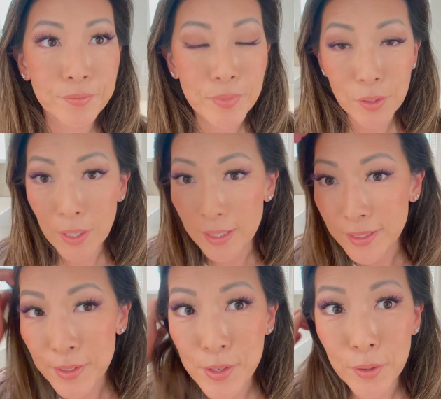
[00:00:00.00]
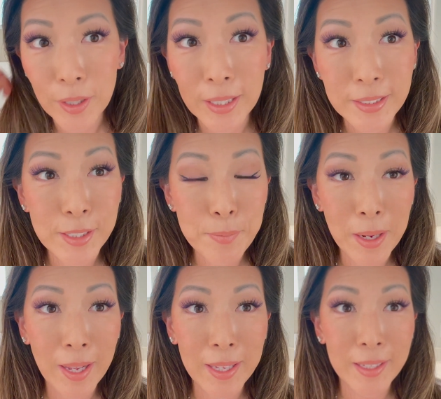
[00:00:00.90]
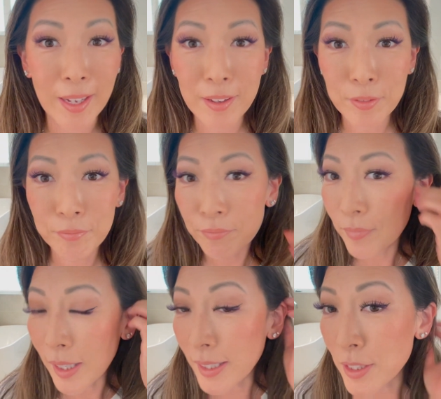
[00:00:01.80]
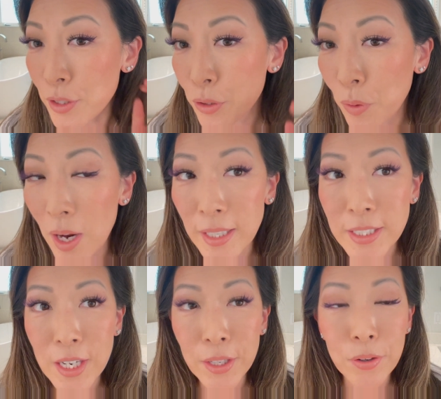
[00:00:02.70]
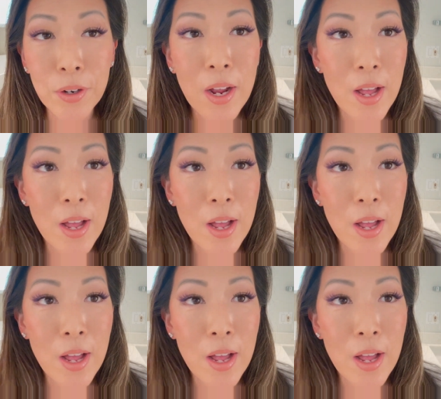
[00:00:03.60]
Okay, so I did my, I guess, usual eyeshadow